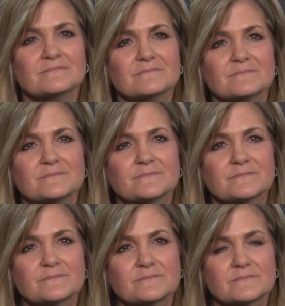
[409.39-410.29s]
you know,
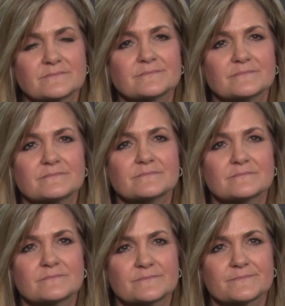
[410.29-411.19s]
being patient with
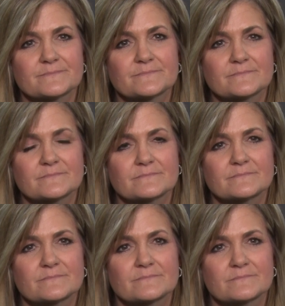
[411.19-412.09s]
the shot, shot
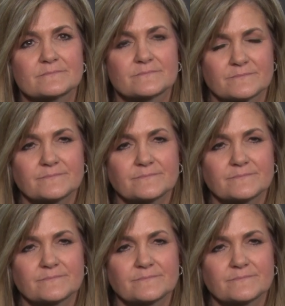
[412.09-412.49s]
selection and stuff.